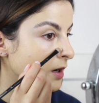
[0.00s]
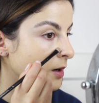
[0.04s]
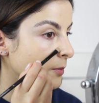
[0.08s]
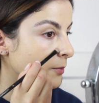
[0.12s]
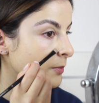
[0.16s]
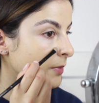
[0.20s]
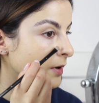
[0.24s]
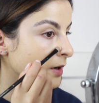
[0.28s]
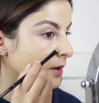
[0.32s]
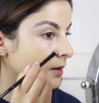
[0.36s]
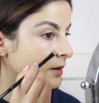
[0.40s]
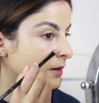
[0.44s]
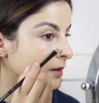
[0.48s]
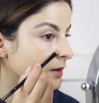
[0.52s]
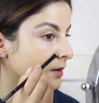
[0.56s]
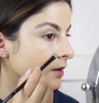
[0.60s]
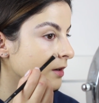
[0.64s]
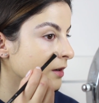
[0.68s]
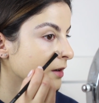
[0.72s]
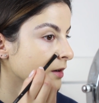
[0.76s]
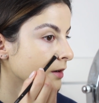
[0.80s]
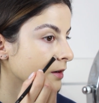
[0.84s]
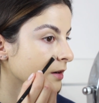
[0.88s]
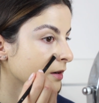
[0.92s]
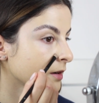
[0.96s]
I'm
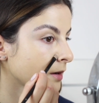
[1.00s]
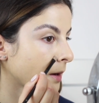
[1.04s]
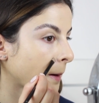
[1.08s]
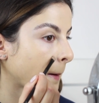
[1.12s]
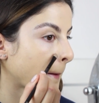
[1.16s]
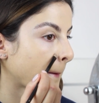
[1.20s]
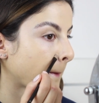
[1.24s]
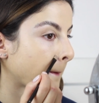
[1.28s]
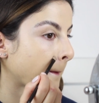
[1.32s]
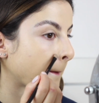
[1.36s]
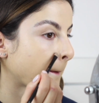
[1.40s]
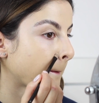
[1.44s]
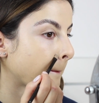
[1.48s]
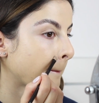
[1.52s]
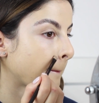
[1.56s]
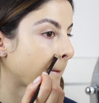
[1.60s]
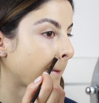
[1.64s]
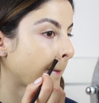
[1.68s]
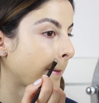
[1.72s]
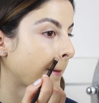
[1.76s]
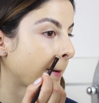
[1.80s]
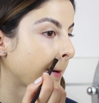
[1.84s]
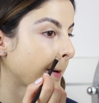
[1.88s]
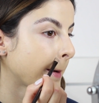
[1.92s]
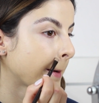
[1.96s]
gonna
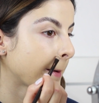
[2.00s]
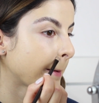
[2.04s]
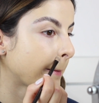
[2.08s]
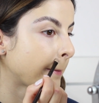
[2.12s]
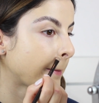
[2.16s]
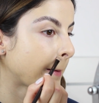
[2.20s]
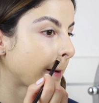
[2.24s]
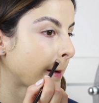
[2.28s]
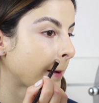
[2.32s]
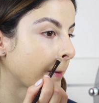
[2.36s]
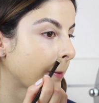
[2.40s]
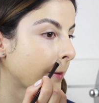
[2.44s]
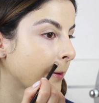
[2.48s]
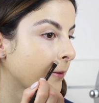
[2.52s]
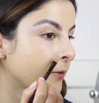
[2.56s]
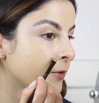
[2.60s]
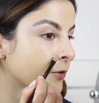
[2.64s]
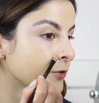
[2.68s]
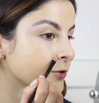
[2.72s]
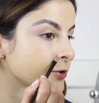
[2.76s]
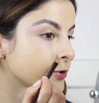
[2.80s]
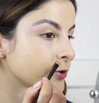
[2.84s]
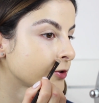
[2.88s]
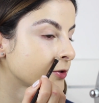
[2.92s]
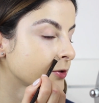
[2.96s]
bring it around the
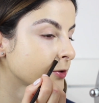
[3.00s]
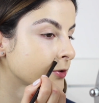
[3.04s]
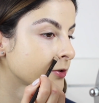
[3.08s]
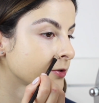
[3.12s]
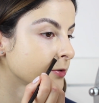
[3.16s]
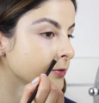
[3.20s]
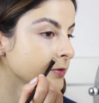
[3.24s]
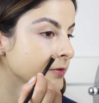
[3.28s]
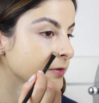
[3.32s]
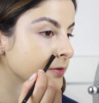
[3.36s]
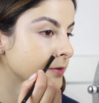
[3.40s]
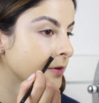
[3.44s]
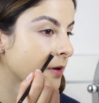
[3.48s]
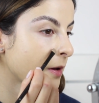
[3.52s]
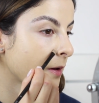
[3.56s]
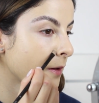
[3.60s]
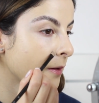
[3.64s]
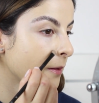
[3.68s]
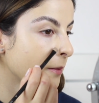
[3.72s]
nostrils